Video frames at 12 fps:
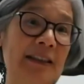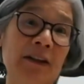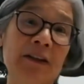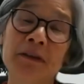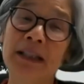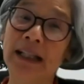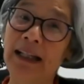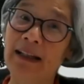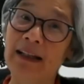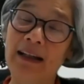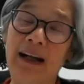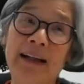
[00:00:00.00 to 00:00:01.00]
So
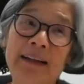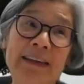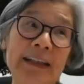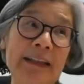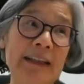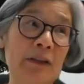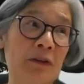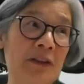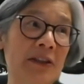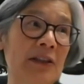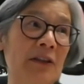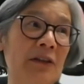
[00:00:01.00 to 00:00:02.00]
I think it
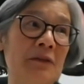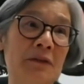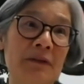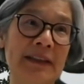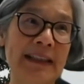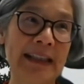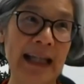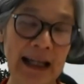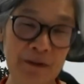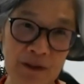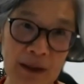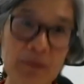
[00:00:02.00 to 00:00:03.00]
also
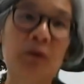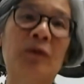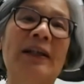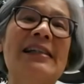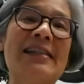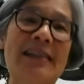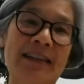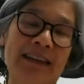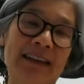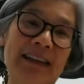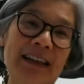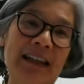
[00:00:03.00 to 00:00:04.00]
gave them a reason